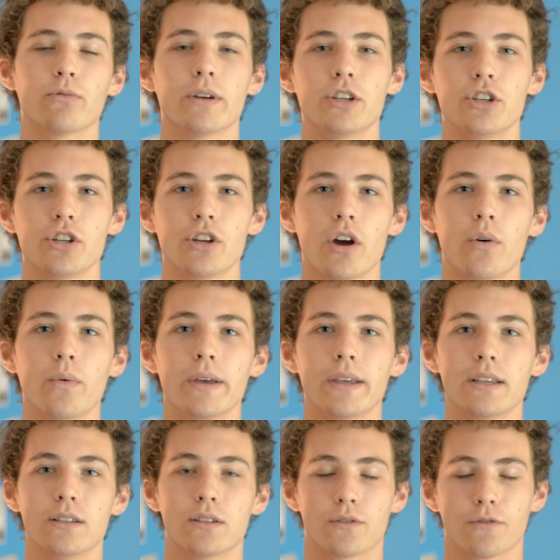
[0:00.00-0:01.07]
ratio
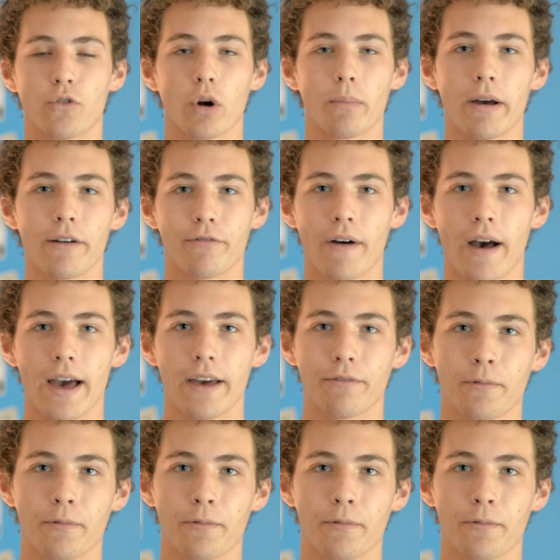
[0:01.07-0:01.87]
is 4:5.